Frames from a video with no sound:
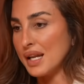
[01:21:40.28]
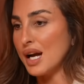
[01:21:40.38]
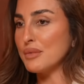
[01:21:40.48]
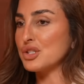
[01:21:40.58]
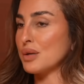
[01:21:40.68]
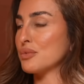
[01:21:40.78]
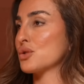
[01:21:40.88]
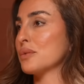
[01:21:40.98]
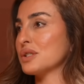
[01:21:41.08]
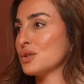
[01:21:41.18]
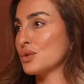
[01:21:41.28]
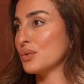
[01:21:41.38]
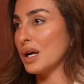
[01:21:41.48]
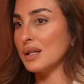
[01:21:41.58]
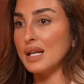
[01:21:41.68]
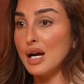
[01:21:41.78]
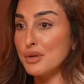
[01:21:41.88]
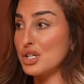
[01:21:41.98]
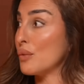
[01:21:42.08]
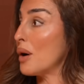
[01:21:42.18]
And how much I push women to do well, and how
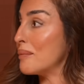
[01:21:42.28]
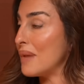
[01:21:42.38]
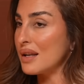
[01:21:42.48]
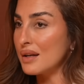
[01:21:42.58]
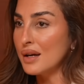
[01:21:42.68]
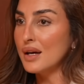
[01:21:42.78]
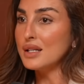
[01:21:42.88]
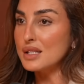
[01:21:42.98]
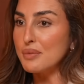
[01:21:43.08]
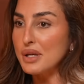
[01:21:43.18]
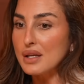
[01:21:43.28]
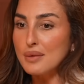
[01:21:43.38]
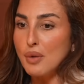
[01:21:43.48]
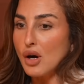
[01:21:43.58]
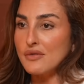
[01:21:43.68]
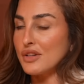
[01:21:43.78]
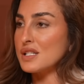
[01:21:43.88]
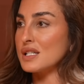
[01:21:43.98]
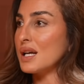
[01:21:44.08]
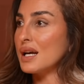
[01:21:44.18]
much I want men to be part of our
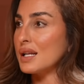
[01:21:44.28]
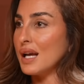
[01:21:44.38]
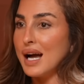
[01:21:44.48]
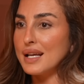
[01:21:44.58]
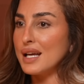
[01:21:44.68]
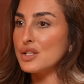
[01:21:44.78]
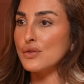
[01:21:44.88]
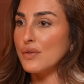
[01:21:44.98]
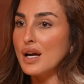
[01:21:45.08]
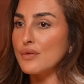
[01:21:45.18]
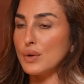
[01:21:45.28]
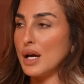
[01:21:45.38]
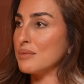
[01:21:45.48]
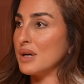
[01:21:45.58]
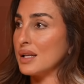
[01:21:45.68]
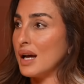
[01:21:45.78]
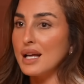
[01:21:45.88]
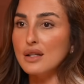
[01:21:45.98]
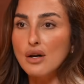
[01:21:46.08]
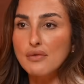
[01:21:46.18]
society. I can't survive without men.
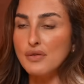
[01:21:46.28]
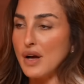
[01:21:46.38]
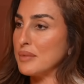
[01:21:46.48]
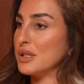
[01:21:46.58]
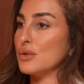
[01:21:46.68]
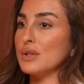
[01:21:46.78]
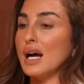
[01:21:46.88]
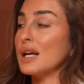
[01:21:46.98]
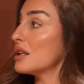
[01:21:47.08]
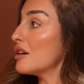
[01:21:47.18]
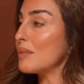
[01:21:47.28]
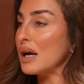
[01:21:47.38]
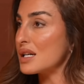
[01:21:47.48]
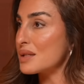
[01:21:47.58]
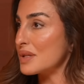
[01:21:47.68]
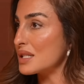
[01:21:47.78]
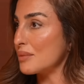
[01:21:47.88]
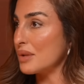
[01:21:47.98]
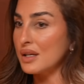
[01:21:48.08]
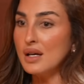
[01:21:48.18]
I love the family unit. I love my husband
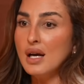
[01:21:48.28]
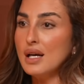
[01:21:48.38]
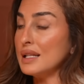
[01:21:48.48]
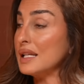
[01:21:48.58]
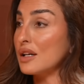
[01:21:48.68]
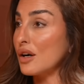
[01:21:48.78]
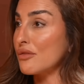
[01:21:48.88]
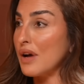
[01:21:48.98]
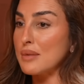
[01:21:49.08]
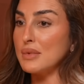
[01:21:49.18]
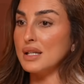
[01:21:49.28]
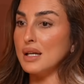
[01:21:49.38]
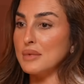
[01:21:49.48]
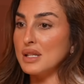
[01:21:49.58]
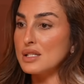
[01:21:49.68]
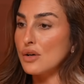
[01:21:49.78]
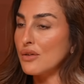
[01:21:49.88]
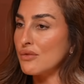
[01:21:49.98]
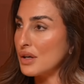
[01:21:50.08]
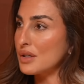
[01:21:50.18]
to be leading our family. I mean, these are
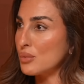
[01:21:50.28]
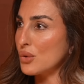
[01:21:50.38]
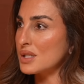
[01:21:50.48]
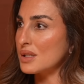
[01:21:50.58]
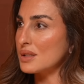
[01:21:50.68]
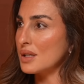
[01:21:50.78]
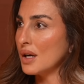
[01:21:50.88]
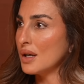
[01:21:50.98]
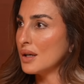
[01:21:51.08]
all very important